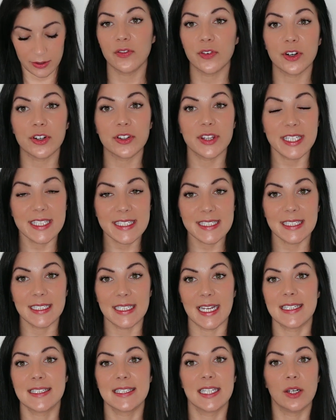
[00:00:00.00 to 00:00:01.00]
For this
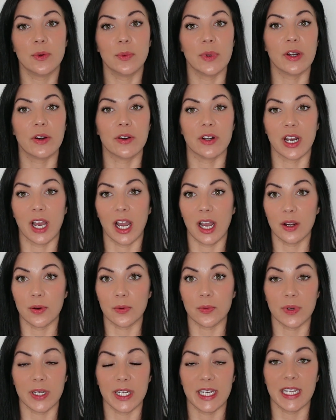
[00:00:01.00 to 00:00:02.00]
lesson, we are not
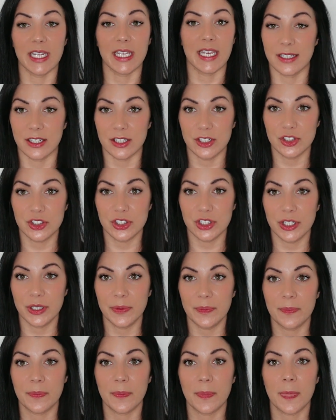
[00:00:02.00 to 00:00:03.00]
reading
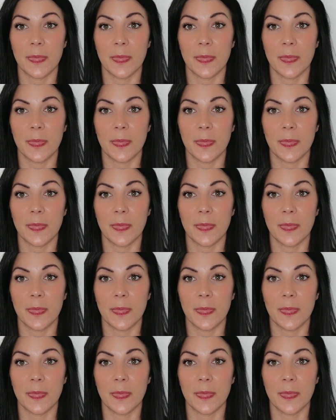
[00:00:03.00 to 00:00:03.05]
literature.